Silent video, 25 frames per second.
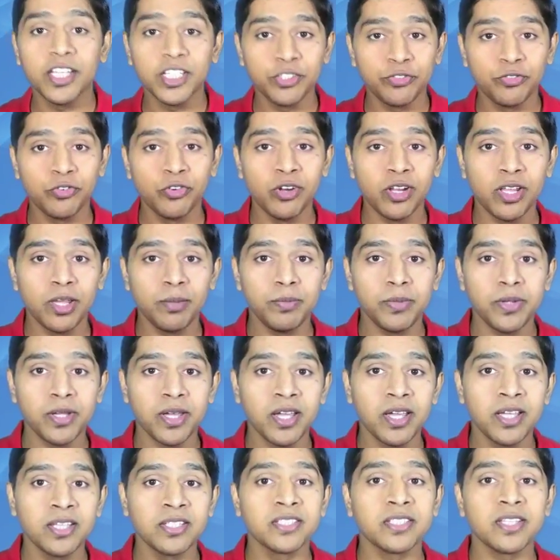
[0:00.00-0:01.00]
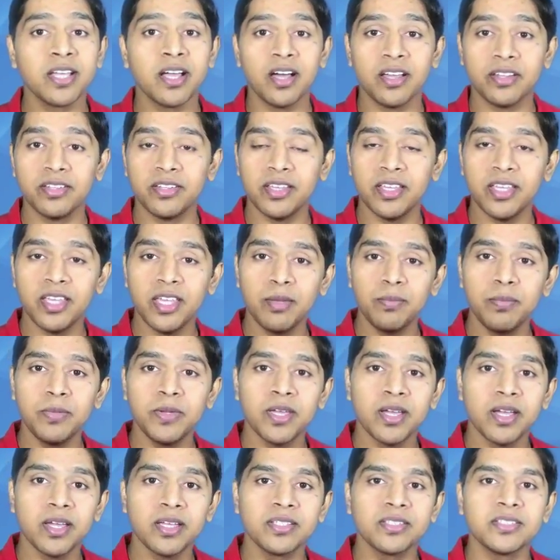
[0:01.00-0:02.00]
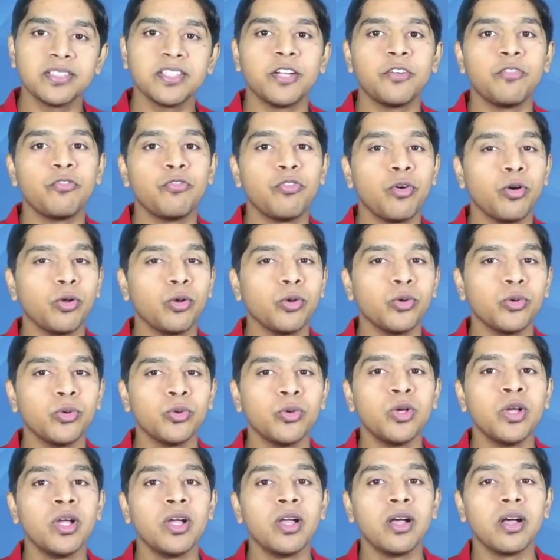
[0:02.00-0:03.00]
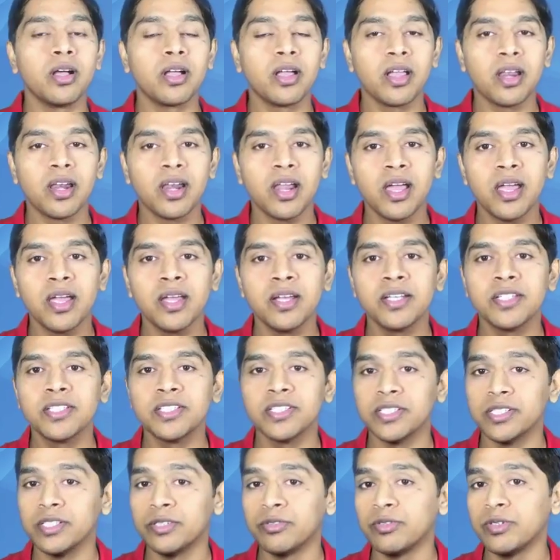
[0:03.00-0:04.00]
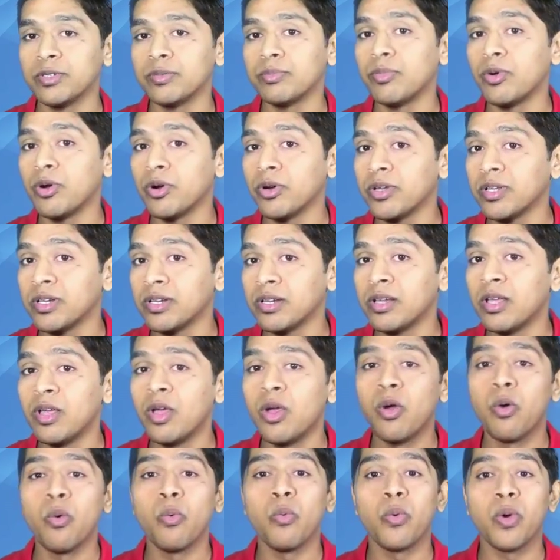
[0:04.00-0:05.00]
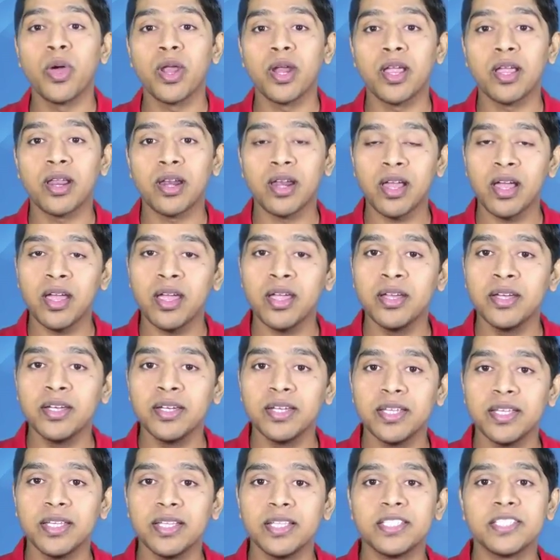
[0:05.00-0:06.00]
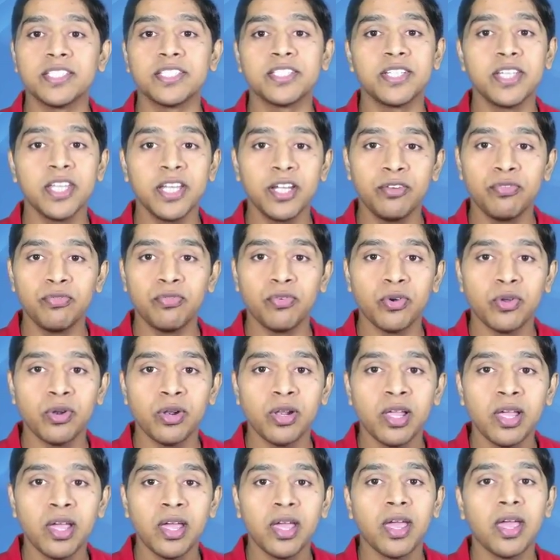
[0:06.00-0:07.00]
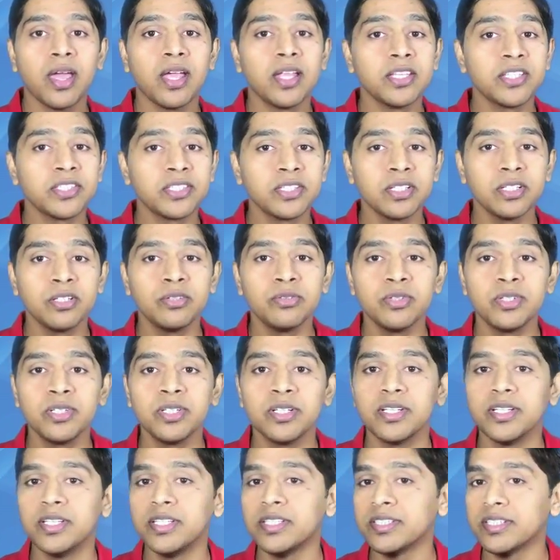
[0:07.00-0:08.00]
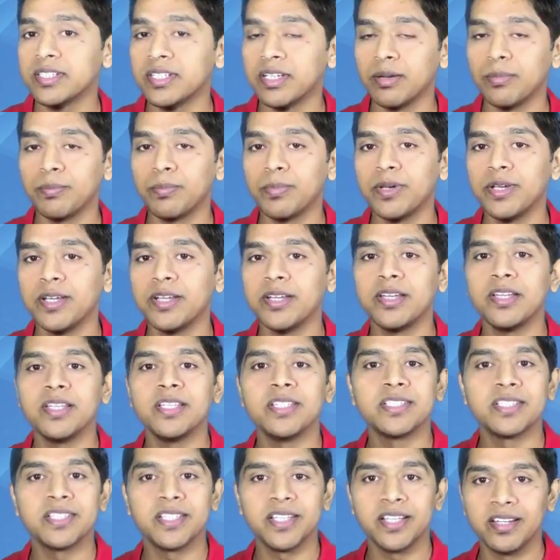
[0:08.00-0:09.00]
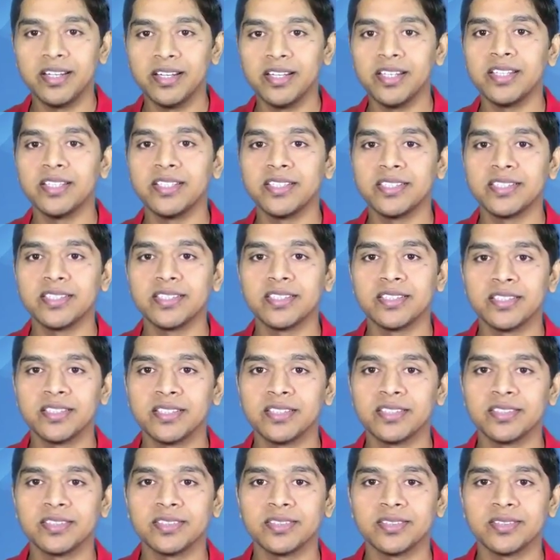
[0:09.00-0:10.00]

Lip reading: RESTful APIs are the APIs that follow a client-server model where client is stateful and server is completely stateless.